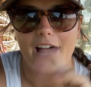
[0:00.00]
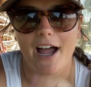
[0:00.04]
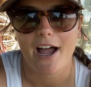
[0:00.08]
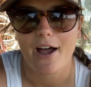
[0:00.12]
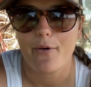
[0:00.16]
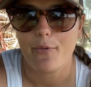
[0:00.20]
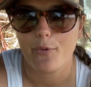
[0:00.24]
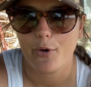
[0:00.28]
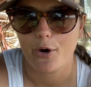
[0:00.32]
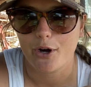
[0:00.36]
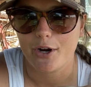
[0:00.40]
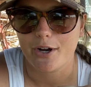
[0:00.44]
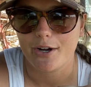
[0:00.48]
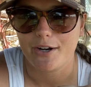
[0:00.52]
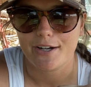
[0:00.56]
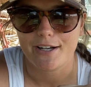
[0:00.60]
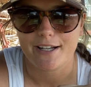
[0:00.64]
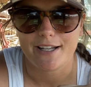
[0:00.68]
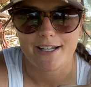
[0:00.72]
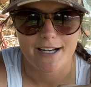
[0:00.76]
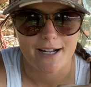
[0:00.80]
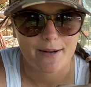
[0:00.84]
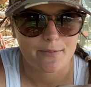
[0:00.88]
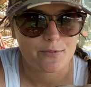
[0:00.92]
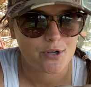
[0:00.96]
work on
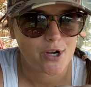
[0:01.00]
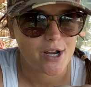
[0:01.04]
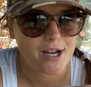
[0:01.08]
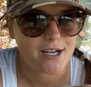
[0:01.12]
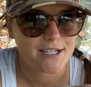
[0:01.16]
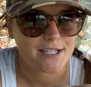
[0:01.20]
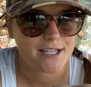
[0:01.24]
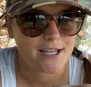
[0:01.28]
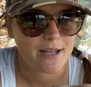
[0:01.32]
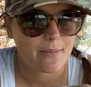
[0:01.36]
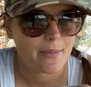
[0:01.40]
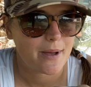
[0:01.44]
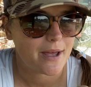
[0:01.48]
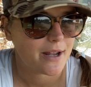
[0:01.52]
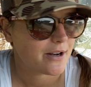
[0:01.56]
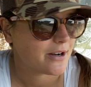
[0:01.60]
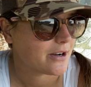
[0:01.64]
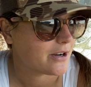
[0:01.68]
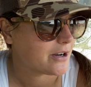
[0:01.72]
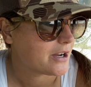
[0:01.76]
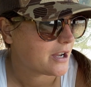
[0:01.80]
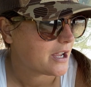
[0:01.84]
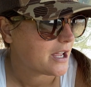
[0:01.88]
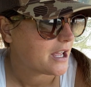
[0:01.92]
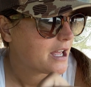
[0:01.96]
it. I'm trying to get
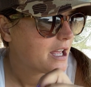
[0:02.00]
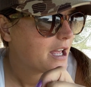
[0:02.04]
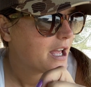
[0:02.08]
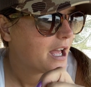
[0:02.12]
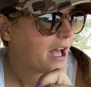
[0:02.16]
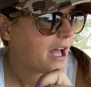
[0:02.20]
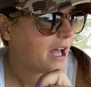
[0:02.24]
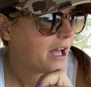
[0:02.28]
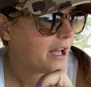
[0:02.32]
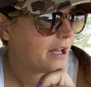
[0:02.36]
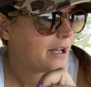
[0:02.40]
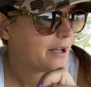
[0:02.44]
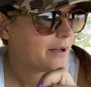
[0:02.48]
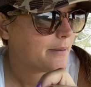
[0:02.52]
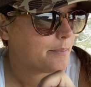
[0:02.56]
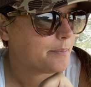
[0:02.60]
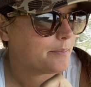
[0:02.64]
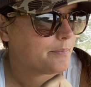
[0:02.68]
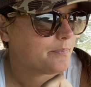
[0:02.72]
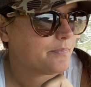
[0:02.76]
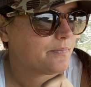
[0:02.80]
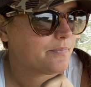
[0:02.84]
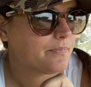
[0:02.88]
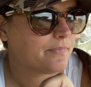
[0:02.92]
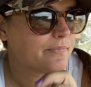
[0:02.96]
better. Long
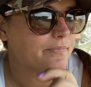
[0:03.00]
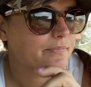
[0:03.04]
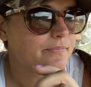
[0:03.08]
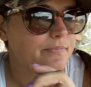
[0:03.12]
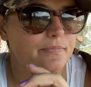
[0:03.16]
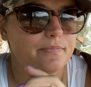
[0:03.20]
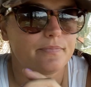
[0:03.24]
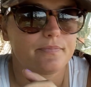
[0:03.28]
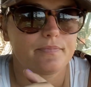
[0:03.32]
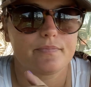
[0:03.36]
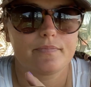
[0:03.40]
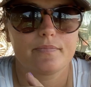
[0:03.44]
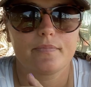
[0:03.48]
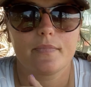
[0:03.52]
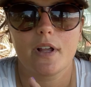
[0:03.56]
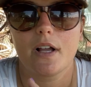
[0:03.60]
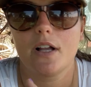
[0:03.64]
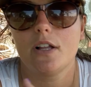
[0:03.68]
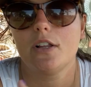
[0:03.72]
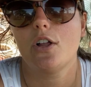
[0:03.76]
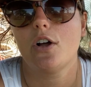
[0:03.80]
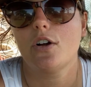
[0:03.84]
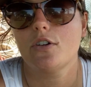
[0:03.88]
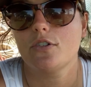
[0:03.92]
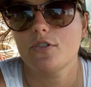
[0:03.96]

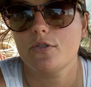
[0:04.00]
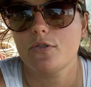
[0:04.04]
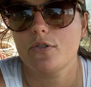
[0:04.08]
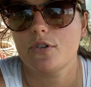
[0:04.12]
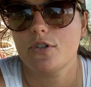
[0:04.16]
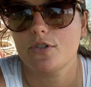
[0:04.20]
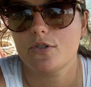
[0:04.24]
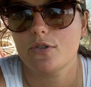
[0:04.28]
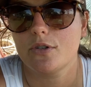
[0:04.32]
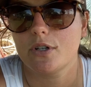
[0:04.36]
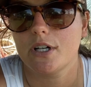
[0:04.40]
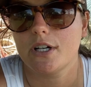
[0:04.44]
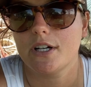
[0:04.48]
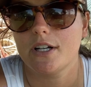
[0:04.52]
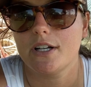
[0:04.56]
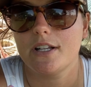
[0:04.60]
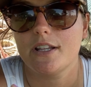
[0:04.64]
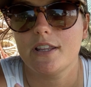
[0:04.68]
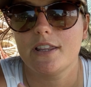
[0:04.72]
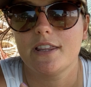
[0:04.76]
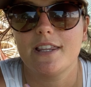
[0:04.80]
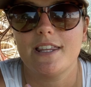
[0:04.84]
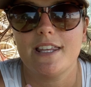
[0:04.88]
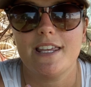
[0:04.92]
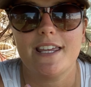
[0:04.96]
story short,
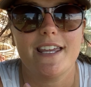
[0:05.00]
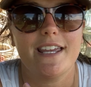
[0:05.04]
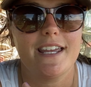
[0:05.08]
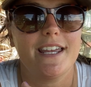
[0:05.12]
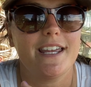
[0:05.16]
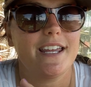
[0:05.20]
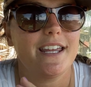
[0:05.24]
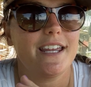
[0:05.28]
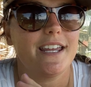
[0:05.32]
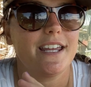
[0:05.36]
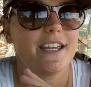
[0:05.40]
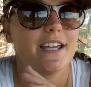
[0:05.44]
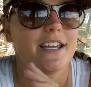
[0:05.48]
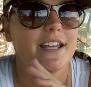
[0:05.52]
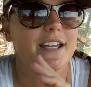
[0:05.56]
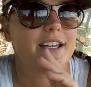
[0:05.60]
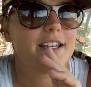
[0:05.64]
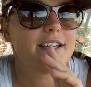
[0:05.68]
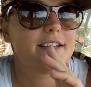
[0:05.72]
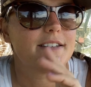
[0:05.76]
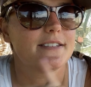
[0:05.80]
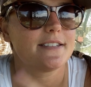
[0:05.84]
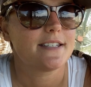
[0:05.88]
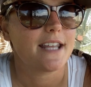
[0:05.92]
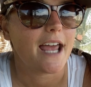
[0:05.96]
the
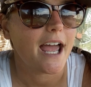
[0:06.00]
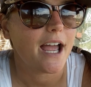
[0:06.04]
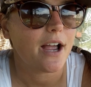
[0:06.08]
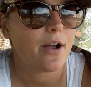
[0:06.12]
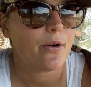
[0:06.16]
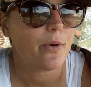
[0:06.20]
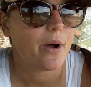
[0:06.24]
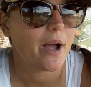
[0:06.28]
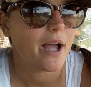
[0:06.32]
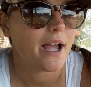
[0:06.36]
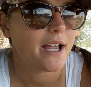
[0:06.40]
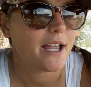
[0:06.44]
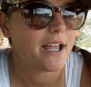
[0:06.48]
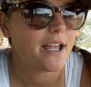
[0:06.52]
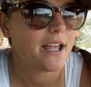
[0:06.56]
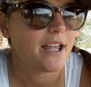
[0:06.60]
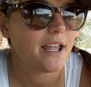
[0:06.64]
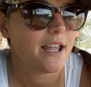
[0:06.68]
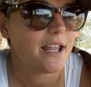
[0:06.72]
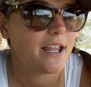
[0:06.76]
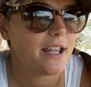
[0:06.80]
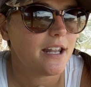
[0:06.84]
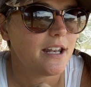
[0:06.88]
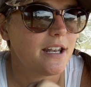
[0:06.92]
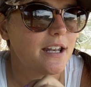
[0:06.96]
stack
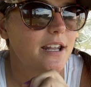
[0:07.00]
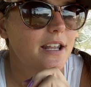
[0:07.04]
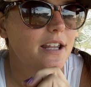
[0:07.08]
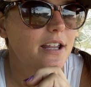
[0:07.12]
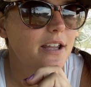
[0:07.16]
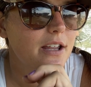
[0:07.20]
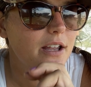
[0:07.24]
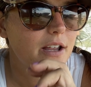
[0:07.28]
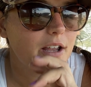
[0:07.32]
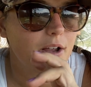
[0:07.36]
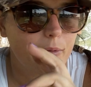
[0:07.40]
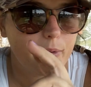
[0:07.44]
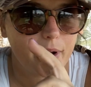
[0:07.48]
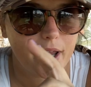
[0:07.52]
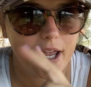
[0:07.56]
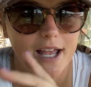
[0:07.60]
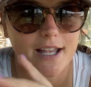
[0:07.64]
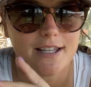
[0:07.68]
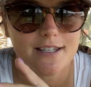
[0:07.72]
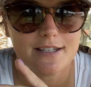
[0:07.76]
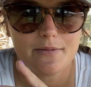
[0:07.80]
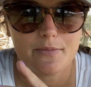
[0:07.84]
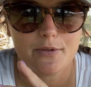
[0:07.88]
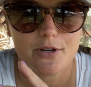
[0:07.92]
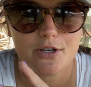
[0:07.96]
wagon, we
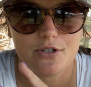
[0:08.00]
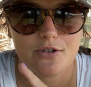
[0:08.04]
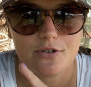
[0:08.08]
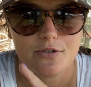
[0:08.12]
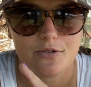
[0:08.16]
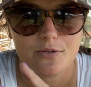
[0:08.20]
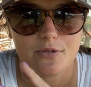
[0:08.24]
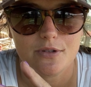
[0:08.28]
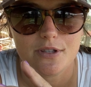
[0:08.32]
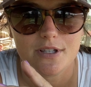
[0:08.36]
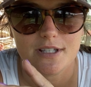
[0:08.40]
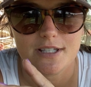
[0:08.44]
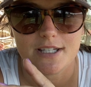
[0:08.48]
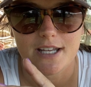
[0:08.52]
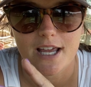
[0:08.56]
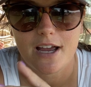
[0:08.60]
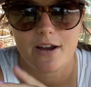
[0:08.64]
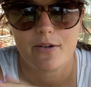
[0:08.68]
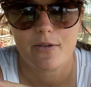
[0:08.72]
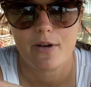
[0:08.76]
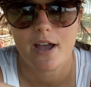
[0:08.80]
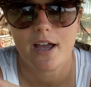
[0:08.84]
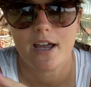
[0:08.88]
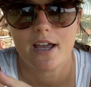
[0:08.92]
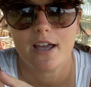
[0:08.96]
had some issues with the
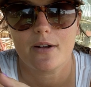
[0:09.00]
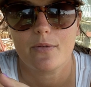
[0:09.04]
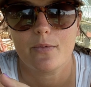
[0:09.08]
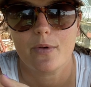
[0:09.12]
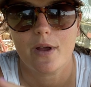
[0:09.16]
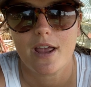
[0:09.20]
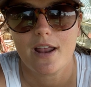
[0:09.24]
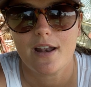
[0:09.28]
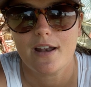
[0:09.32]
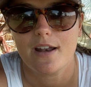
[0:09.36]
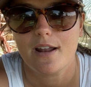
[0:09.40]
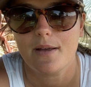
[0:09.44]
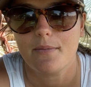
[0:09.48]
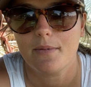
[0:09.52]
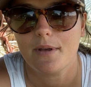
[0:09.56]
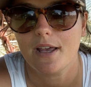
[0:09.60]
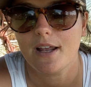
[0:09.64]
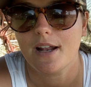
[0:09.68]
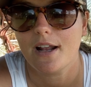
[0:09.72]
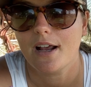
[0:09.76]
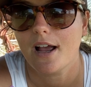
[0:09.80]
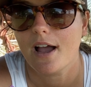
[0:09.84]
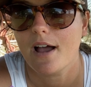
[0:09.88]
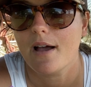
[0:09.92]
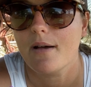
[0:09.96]
stack wagon. We ended up
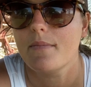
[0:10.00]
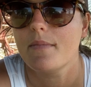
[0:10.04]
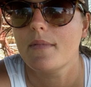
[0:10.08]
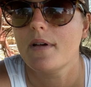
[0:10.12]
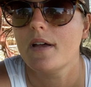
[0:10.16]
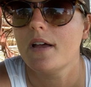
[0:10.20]
getting up